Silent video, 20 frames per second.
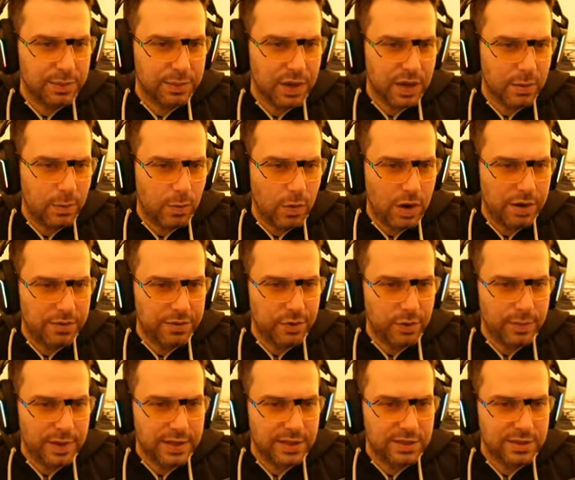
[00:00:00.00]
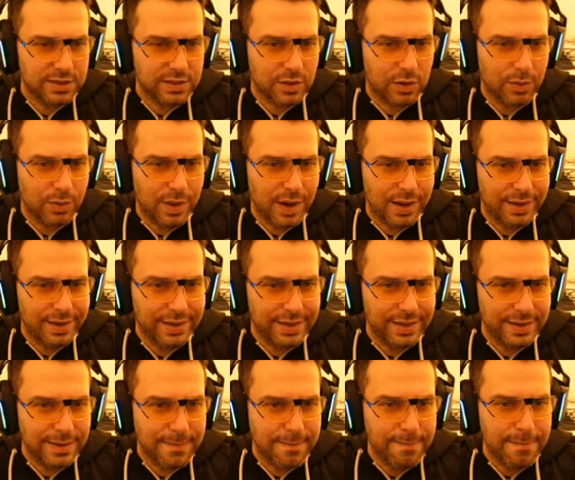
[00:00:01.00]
by 1 formation's commander,